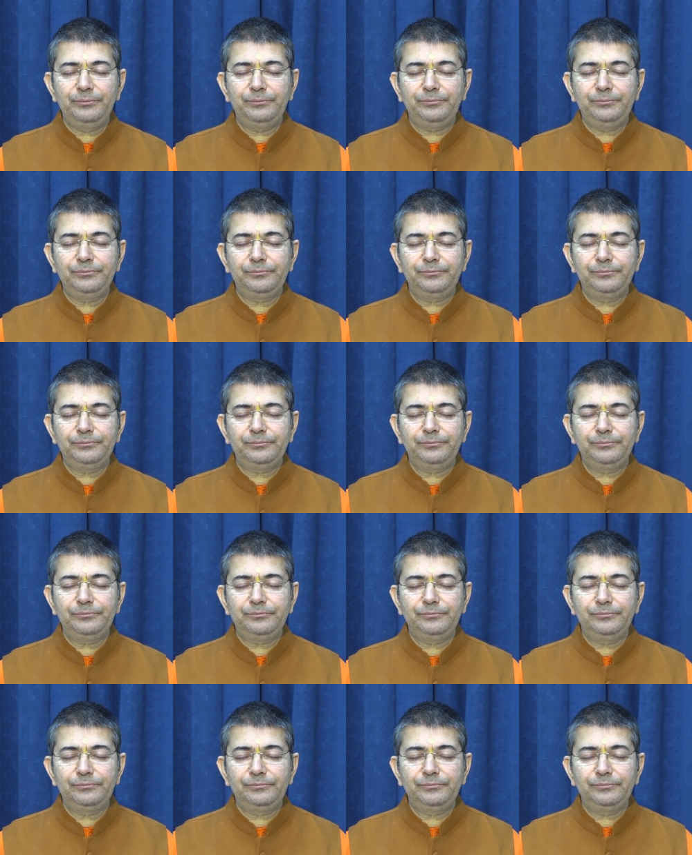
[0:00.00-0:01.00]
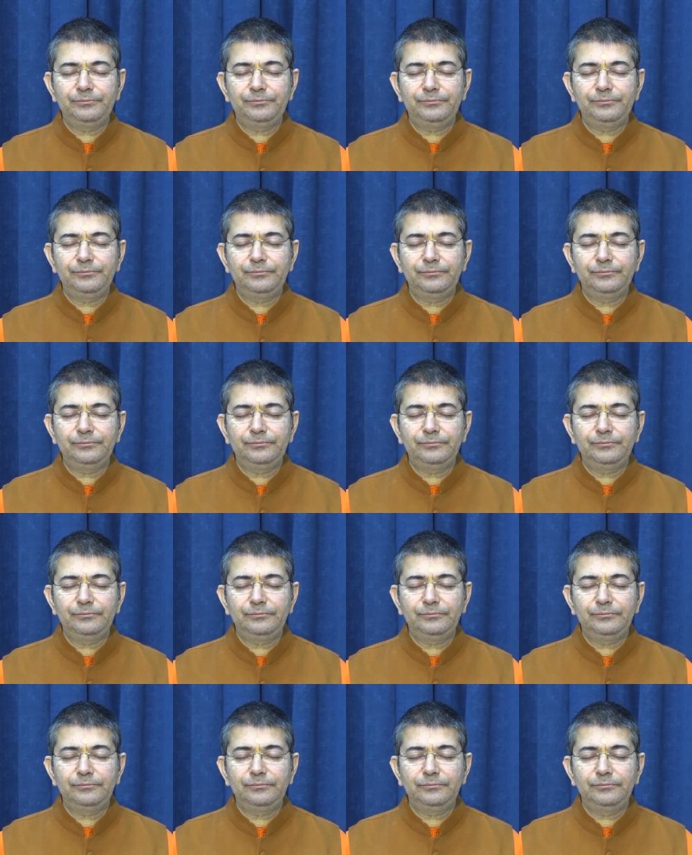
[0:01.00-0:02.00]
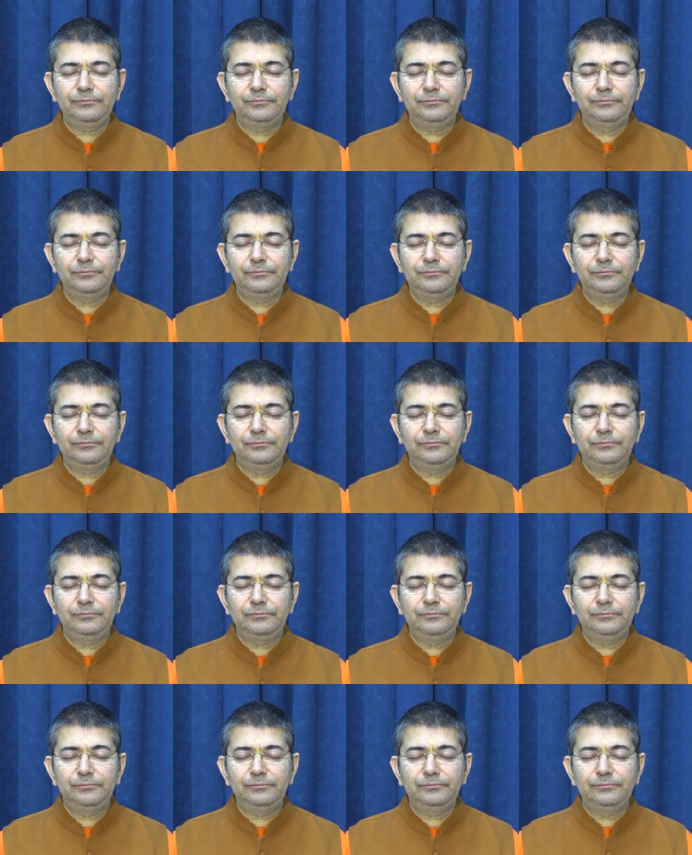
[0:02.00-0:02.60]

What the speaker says: No one is speaking in this clip.